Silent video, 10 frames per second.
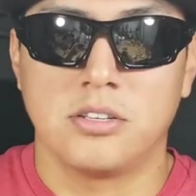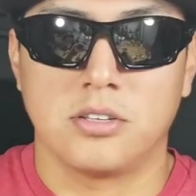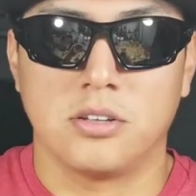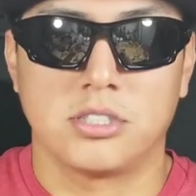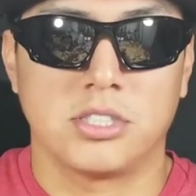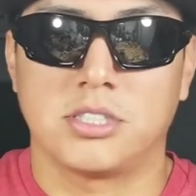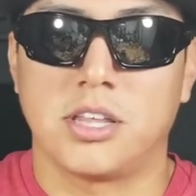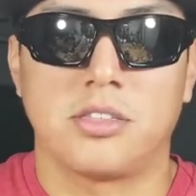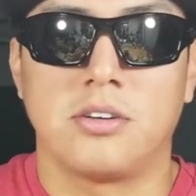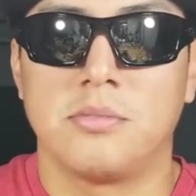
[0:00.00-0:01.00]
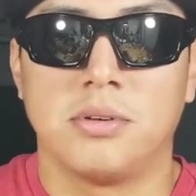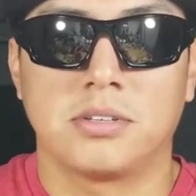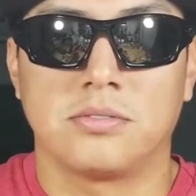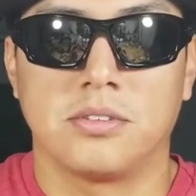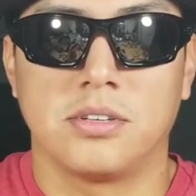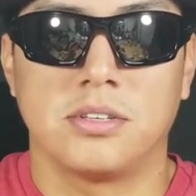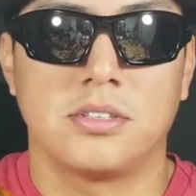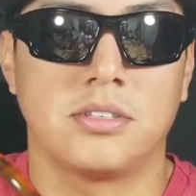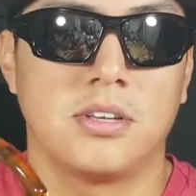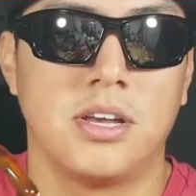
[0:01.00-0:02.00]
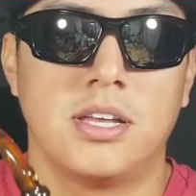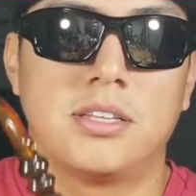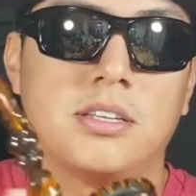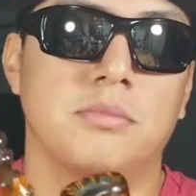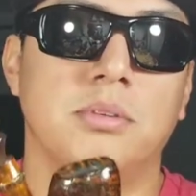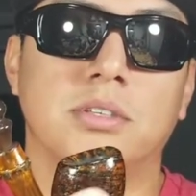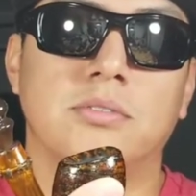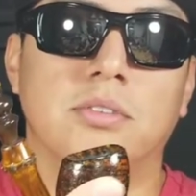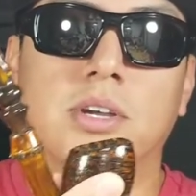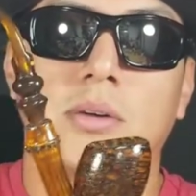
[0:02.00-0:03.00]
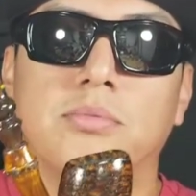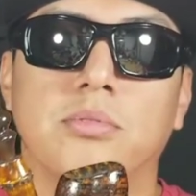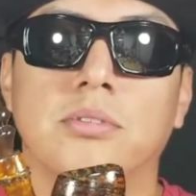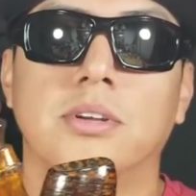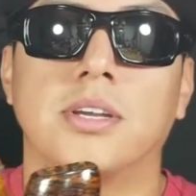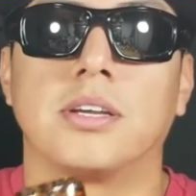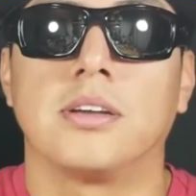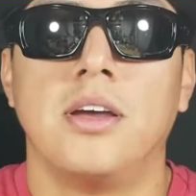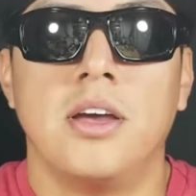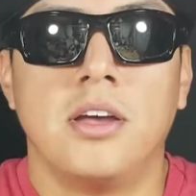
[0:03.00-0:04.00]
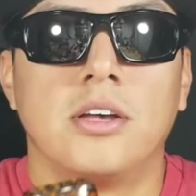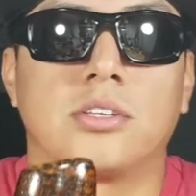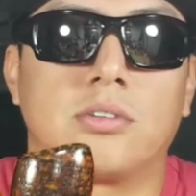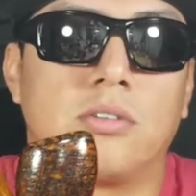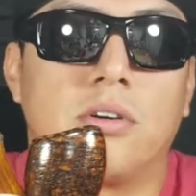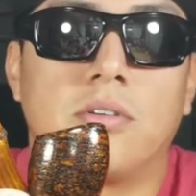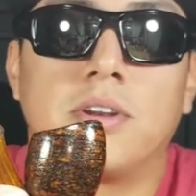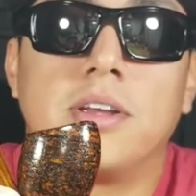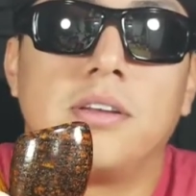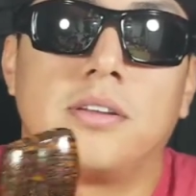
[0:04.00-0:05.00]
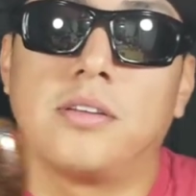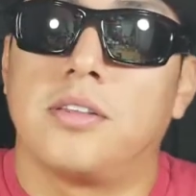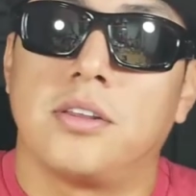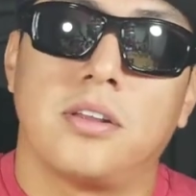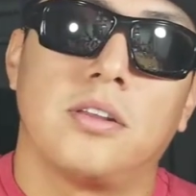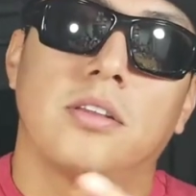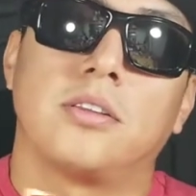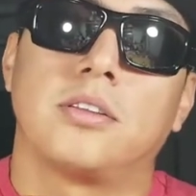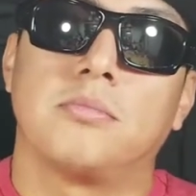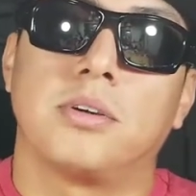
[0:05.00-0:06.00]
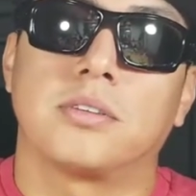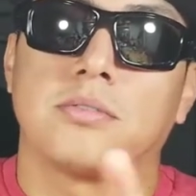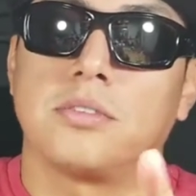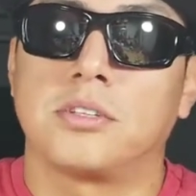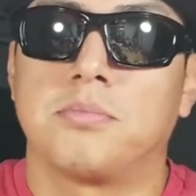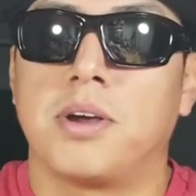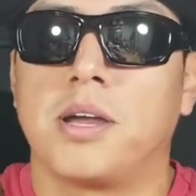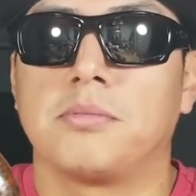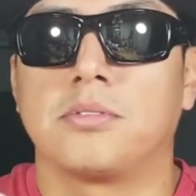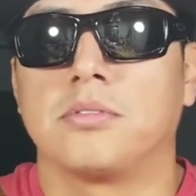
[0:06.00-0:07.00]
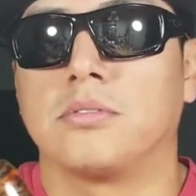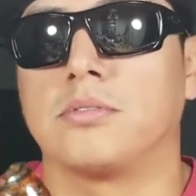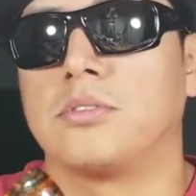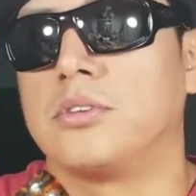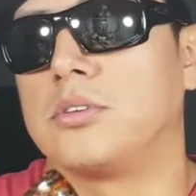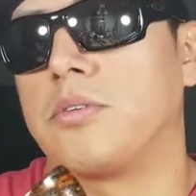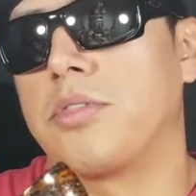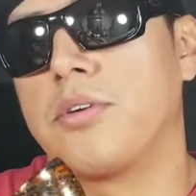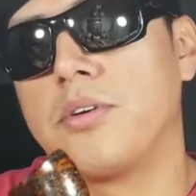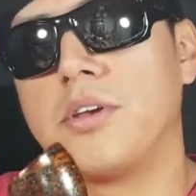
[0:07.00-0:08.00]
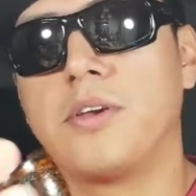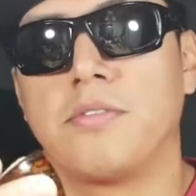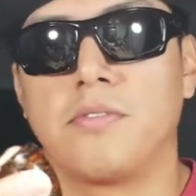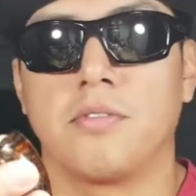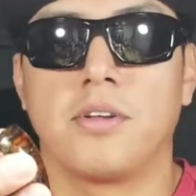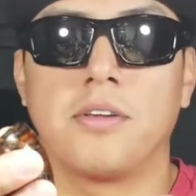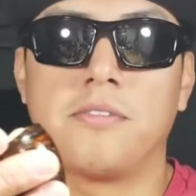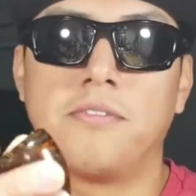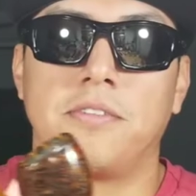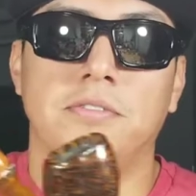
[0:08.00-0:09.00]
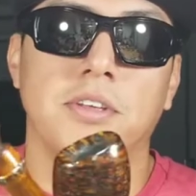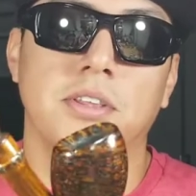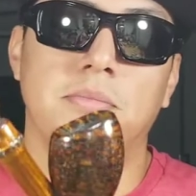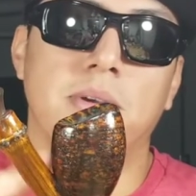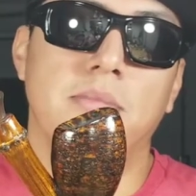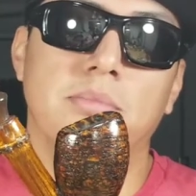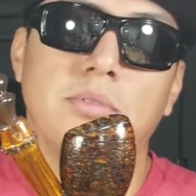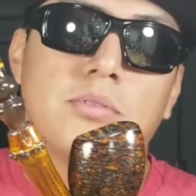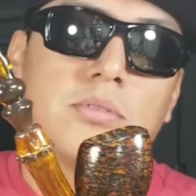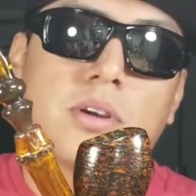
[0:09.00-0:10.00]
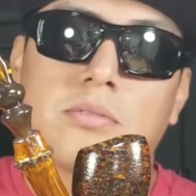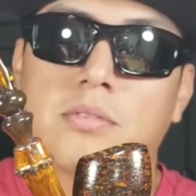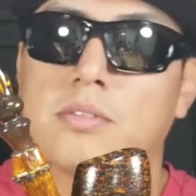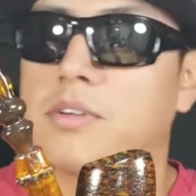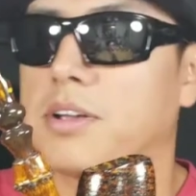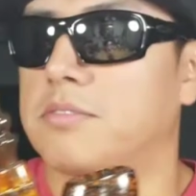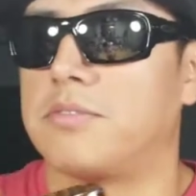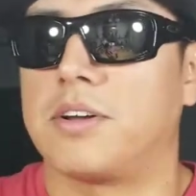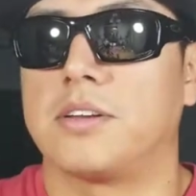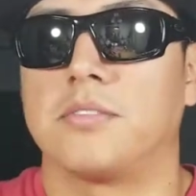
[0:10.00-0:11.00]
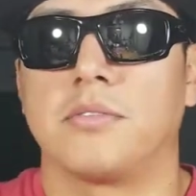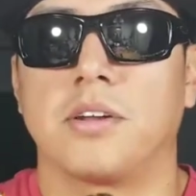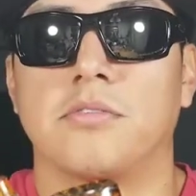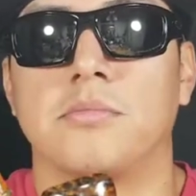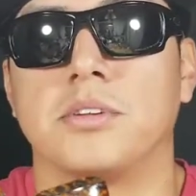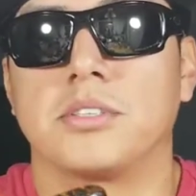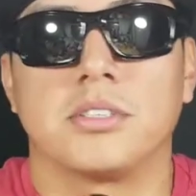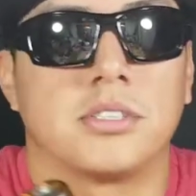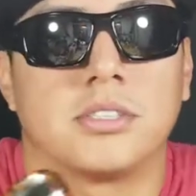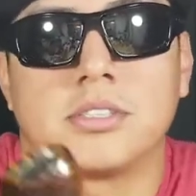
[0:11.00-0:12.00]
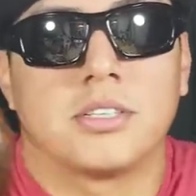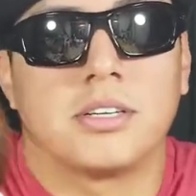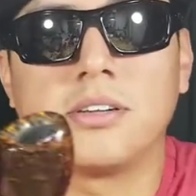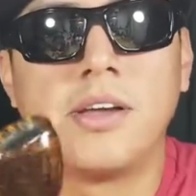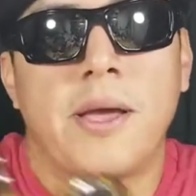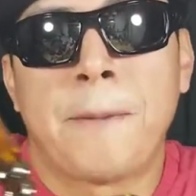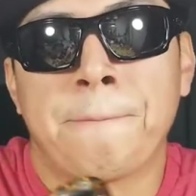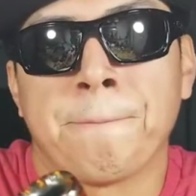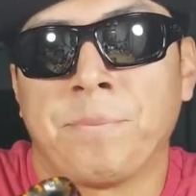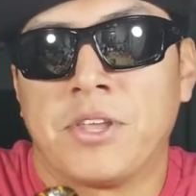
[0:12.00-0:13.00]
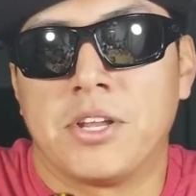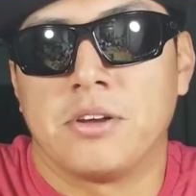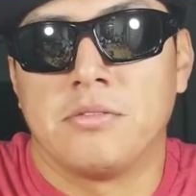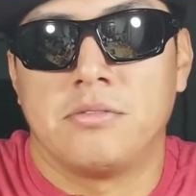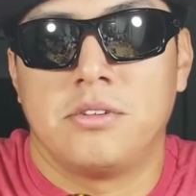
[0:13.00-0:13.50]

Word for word: So let's just say $30 for this, $10 for the Cobfoolery kit, so already, and then another $10 for this pipe. So 30, 40, 50, the bamboo, wherever I can find it, whatever much, let's just say, you know,